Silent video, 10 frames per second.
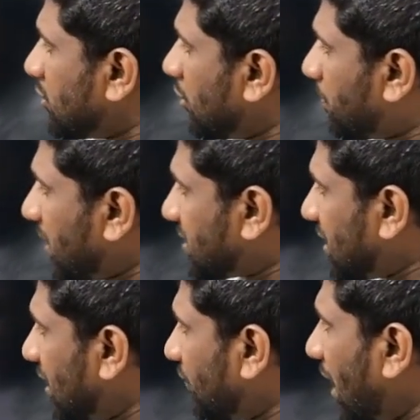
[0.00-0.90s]
So
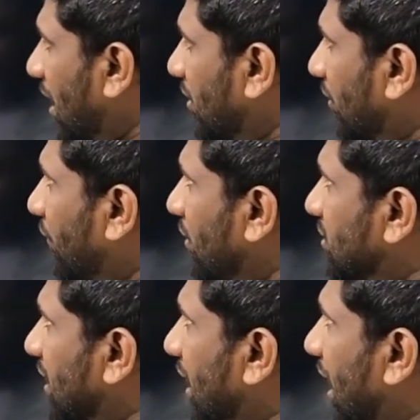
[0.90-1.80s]
present value of
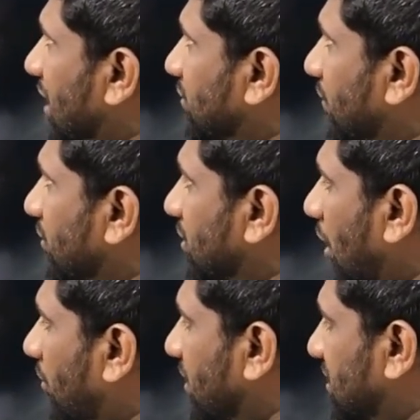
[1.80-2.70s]
future cash flows,
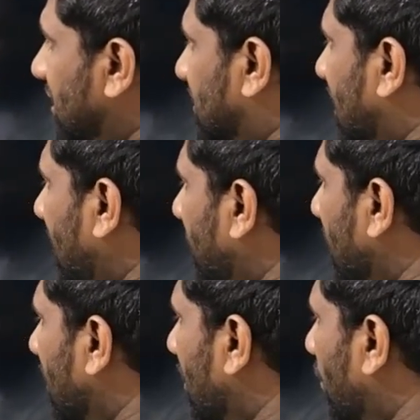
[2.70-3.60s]
how much is that?